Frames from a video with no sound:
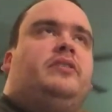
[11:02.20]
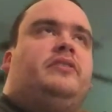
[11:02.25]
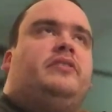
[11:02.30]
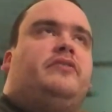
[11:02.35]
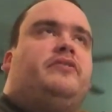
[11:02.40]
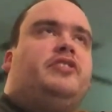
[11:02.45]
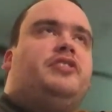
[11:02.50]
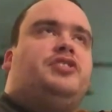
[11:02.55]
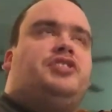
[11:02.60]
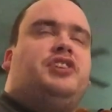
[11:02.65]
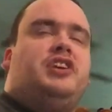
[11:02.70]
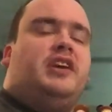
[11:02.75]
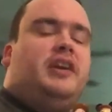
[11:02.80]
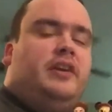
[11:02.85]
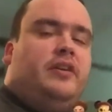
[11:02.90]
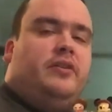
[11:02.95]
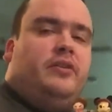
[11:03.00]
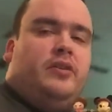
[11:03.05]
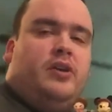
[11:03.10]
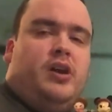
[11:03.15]
da
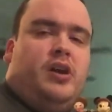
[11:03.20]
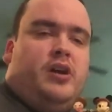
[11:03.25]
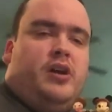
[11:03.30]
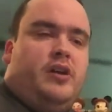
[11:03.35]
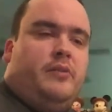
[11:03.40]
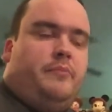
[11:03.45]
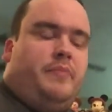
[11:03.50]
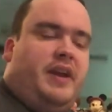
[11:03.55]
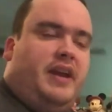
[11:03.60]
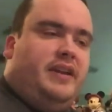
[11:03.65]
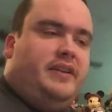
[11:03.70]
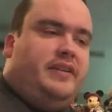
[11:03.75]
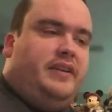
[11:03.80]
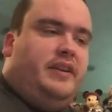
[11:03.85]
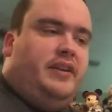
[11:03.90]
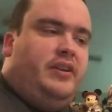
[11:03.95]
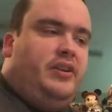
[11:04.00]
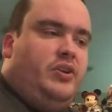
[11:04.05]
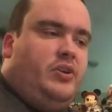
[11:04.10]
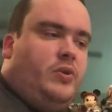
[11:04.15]
Vinci
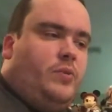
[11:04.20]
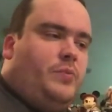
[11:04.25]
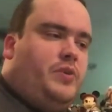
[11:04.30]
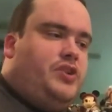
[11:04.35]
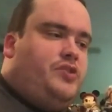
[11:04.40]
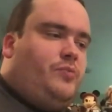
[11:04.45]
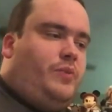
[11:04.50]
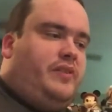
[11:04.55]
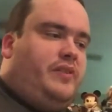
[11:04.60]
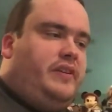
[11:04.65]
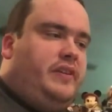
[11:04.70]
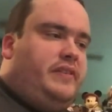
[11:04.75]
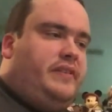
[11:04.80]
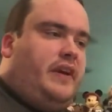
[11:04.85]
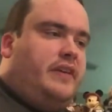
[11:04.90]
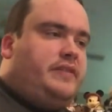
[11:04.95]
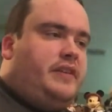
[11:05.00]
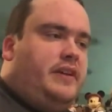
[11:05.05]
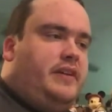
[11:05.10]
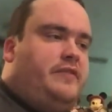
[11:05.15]
painted, which wasn't
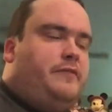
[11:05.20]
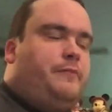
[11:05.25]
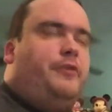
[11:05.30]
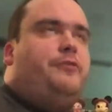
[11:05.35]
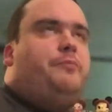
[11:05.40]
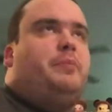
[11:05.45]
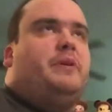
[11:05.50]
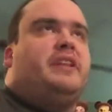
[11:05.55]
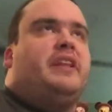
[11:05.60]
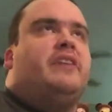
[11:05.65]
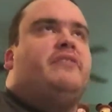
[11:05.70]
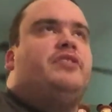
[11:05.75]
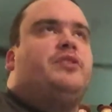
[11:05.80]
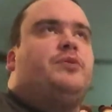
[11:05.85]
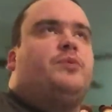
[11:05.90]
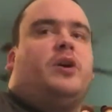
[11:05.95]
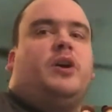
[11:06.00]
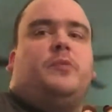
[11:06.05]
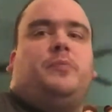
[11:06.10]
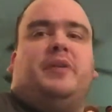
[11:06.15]
exactly his most beloved
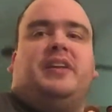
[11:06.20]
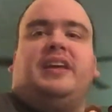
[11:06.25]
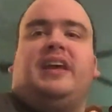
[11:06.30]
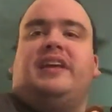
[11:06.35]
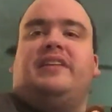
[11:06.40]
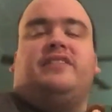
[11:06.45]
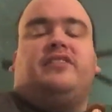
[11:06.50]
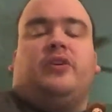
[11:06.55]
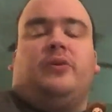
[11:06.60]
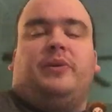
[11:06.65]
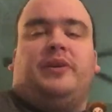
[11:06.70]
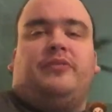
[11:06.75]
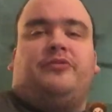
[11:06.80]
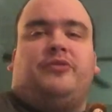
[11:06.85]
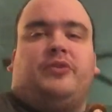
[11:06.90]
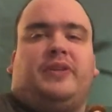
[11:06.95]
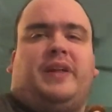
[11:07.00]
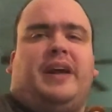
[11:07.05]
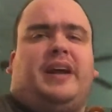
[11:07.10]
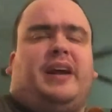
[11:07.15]
work, but yet it's going
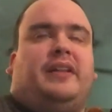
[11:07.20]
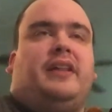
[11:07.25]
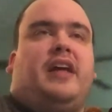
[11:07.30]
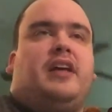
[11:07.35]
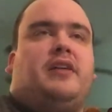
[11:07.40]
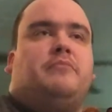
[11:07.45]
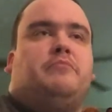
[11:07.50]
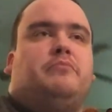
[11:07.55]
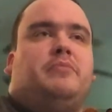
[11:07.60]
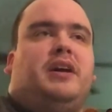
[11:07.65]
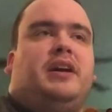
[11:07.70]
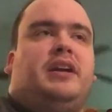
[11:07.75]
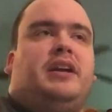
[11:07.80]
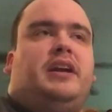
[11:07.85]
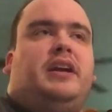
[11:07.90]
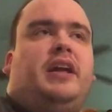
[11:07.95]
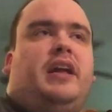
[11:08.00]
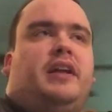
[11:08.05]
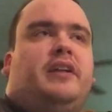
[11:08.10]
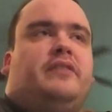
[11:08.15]
for like a lot of
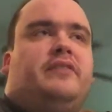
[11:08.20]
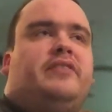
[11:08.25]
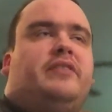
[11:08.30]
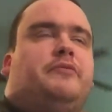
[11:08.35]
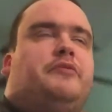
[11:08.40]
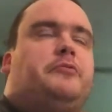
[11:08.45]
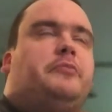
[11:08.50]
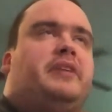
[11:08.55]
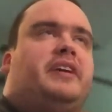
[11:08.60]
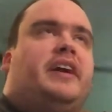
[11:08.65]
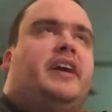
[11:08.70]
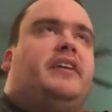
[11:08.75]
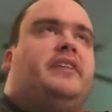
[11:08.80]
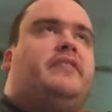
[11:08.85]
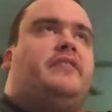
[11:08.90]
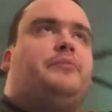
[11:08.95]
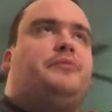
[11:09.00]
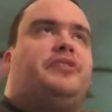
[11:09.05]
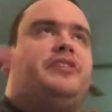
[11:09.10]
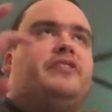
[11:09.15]
money, and there seems to be kind of
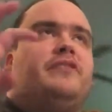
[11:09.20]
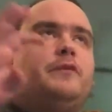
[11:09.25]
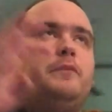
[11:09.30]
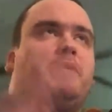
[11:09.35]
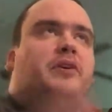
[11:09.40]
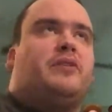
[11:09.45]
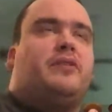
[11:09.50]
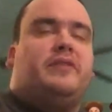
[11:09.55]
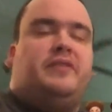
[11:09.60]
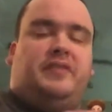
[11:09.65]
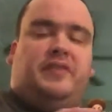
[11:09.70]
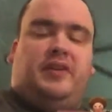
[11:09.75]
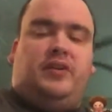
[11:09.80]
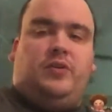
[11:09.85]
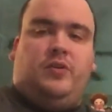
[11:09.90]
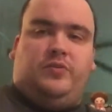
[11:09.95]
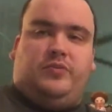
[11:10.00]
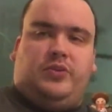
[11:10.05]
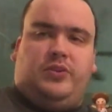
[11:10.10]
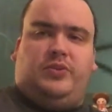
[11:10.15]
some conspiracy
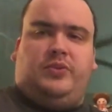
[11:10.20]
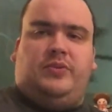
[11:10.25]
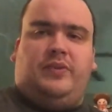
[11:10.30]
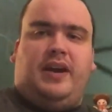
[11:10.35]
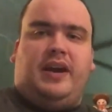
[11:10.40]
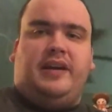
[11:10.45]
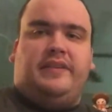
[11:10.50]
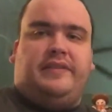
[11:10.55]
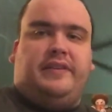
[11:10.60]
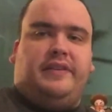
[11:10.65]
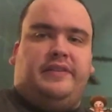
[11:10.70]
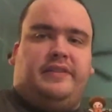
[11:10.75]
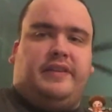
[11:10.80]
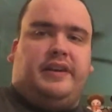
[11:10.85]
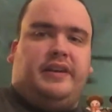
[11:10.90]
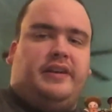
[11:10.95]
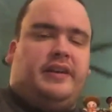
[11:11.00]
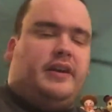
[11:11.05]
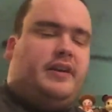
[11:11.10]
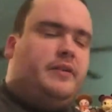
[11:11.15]
over who has it. It's like a
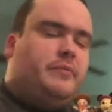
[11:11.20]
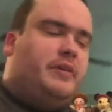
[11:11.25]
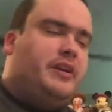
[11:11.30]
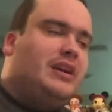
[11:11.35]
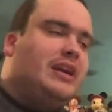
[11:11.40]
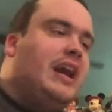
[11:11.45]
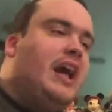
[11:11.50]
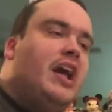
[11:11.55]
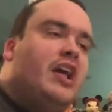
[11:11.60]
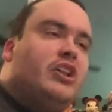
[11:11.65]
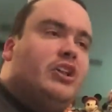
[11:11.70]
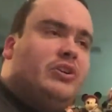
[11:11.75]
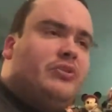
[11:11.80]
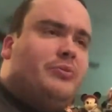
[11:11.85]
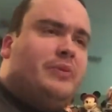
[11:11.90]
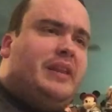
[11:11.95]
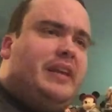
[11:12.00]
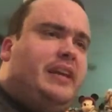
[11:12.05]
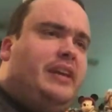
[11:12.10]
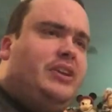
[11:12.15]
documentary. Looks
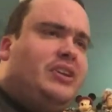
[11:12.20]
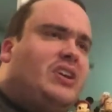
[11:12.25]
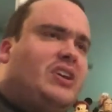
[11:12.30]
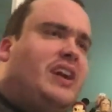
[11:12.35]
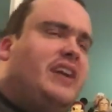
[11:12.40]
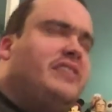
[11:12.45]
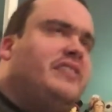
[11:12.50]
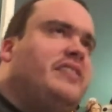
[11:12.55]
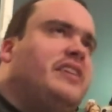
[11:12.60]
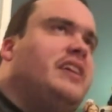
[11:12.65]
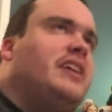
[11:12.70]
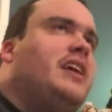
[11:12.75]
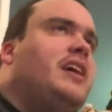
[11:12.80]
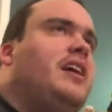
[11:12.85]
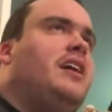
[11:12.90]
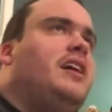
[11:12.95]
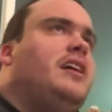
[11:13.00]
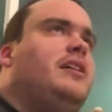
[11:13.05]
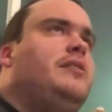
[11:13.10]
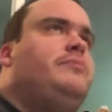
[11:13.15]
really interesting.
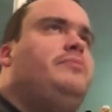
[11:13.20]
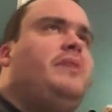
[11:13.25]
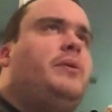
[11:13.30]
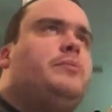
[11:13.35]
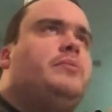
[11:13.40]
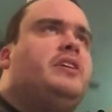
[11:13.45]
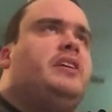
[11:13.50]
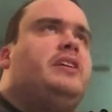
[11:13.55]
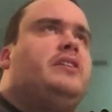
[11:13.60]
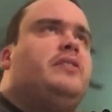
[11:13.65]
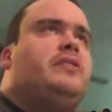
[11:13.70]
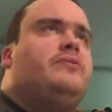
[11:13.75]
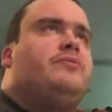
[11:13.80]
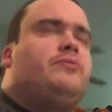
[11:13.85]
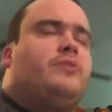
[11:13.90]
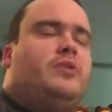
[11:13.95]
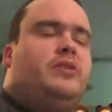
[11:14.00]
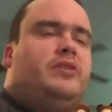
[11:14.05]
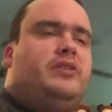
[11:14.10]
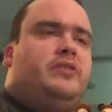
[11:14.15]
I'm really looking
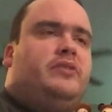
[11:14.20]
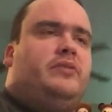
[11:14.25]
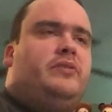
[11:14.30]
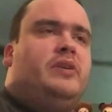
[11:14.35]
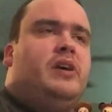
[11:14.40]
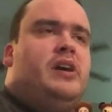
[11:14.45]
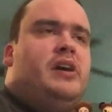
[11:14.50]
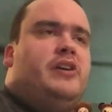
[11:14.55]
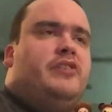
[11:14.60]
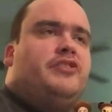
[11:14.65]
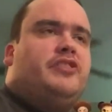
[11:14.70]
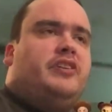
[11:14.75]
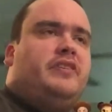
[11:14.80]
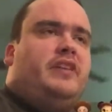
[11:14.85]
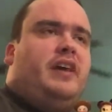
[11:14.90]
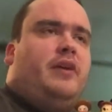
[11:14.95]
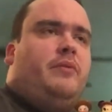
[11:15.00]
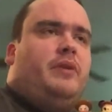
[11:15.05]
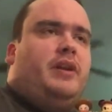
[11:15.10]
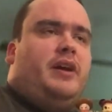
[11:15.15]
forward to checking
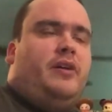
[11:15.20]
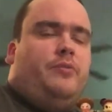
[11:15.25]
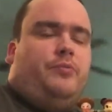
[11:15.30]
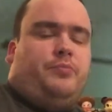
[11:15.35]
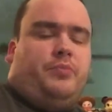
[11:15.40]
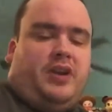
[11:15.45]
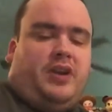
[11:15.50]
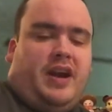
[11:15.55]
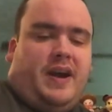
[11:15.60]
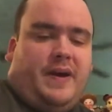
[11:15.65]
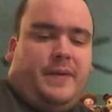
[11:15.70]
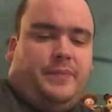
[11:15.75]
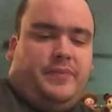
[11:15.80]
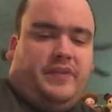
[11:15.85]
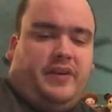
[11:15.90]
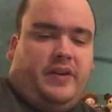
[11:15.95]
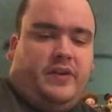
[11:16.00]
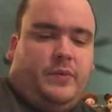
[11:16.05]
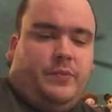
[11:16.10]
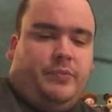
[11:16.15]
that one out, perhaps.
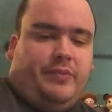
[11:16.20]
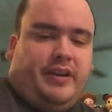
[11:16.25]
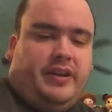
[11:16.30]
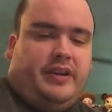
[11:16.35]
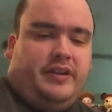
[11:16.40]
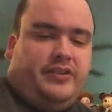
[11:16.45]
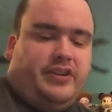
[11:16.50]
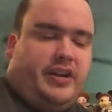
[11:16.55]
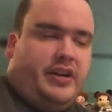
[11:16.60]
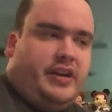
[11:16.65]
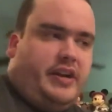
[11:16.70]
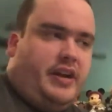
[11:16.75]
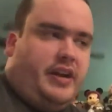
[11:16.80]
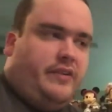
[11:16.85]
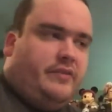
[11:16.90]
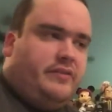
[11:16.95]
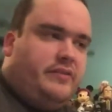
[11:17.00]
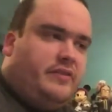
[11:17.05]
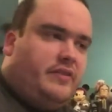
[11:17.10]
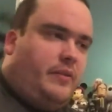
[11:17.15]
I hope I can check it
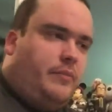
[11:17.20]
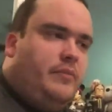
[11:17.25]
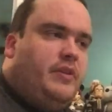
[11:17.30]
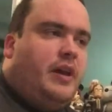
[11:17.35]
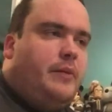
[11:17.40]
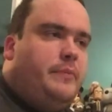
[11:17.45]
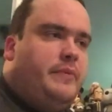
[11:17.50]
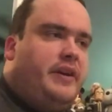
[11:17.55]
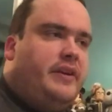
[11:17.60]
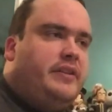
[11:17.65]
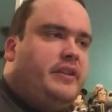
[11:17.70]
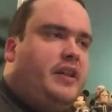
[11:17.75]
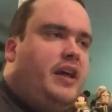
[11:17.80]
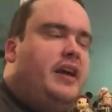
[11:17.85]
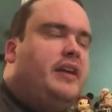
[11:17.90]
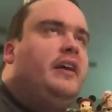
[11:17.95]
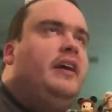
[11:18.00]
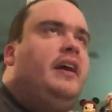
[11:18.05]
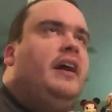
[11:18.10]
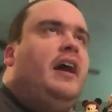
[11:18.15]
out sometime down the line.
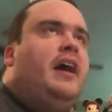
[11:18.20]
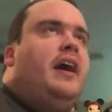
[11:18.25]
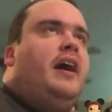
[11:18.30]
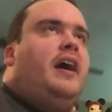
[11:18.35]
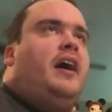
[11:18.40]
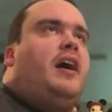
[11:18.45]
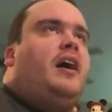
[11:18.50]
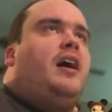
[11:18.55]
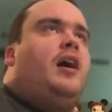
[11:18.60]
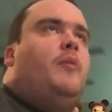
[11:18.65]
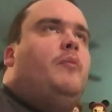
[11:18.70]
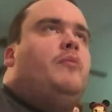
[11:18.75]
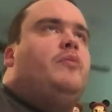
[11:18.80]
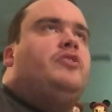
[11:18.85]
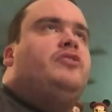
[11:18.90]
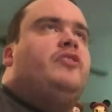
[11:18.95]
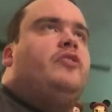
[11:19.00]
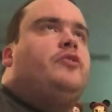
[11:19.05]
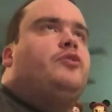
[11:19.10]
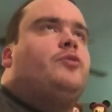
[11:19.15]

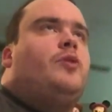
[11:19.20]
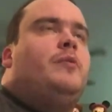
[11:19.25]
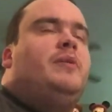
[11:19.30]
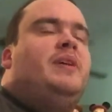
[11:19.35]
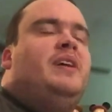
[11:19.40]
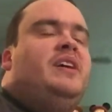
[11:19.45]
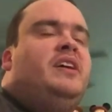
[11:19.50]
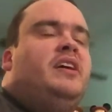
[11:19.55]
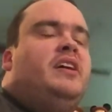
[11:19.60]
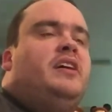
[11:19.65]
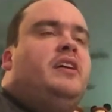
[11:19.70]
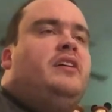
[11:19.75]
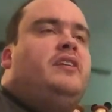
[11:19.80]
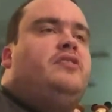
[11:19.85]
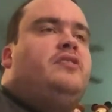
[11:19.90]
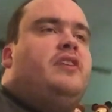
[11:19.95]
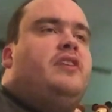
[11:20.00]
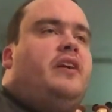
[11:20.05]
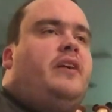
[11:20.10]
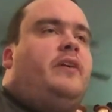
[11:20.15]
Was there shawarma?
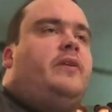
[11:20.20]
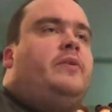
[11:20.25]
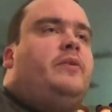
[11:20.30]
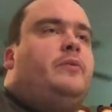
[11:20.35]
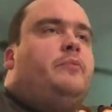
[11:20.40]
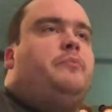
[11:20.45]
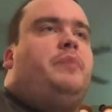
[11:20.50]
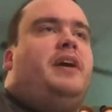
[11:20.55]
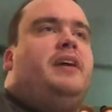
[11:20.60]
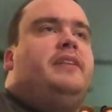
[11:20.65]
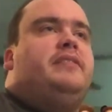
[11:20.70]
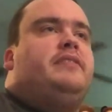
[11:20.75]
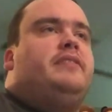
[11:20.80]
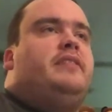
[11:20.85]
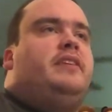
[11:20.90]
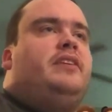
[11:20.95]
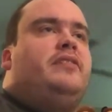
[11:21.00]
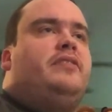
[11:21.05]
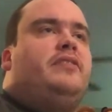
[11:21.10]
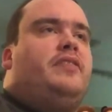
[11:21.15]
No. But
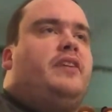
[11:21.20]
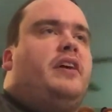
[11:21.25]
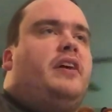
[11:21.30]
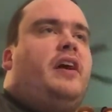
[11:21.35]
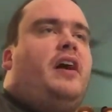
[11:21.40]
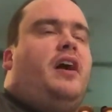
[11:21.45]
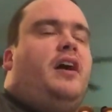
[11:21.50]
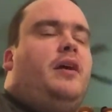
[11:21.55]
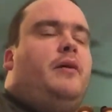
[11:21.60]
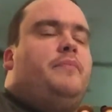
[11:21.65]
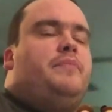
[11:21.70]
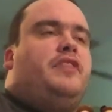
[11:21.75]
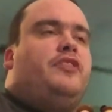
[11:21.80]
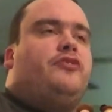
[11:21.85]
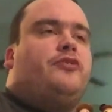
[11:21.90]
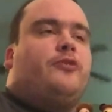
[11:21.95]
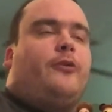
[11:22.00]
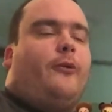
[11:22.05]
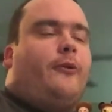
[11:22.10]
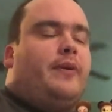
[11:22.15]
here's the thing. The
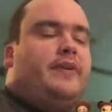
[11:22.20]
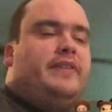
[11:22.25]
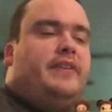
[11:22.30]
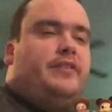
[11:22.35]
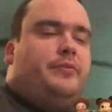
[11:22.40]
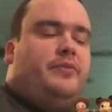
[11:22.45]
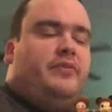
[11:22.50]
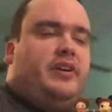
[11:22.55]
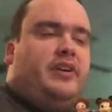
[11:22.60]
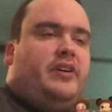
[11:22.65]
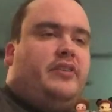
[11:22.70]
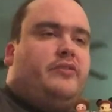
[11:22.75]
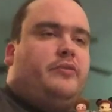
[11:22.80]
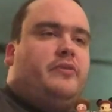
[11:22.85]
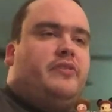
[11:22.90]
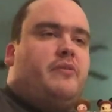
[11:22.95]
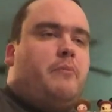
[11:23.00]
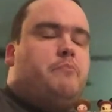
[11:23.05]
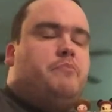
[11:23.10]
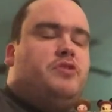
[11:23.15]
score in this movie also
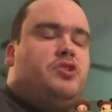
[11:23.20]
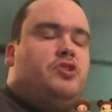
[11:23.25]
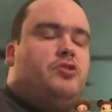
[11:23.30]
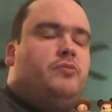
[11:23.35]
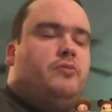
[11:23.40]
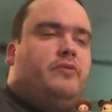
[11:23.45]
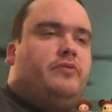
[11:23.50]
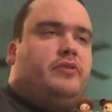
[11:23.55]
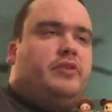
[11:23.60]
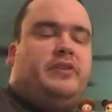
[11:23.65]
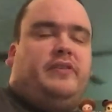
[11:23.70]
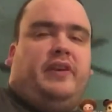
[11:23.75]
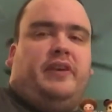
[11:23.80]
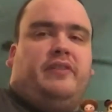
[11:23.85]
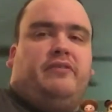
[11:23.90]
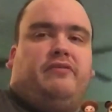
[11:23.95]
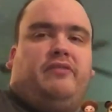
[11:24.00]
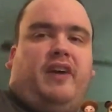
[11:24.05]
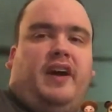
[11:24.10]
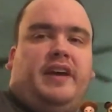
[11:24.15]
is beautiful. It's like
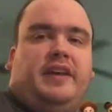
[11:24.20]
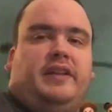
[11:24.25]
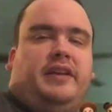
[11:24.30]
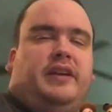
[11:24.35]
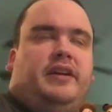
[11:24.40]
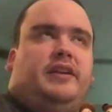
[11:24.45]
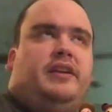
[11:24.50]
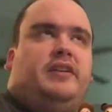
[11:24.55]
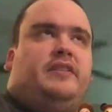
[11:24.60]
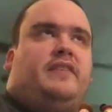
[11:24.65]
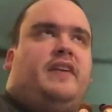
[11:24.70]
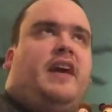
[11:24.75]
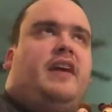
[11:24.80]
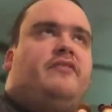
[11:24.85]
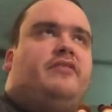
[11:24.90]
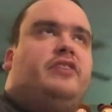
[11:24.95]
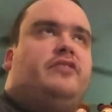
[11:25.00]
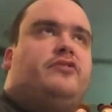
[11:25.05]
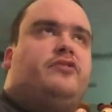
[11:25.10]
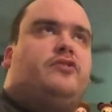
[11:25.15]
violin. It's
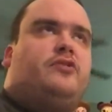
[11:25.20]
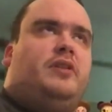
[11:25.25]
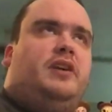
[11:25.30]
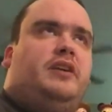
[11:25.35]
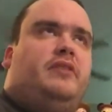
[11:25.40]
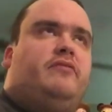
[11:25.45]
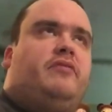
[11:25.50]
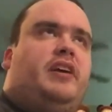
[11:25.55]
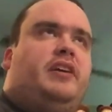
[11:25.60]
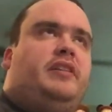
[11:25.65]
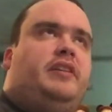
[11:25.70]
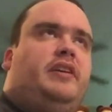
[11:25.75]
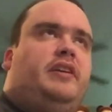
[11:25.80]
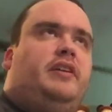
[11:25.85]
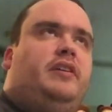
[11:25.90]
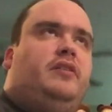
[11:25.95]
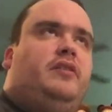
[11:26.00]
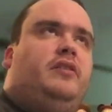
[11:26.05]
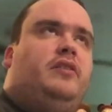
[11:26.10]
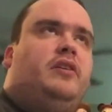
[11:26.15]
heavy string
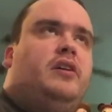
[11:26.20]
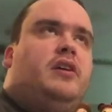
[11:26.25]
violin.